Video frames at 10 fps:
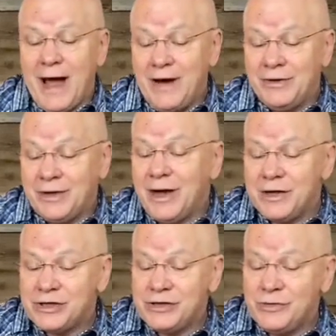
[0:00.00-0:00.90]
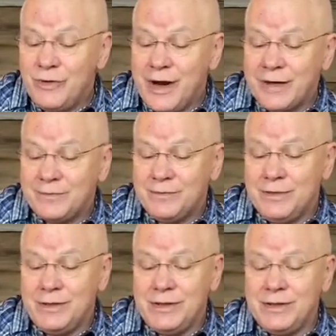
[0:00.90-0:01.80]
thou dost direct
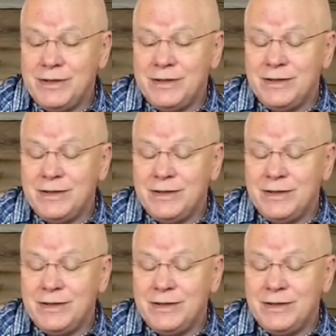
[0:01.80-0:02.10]
me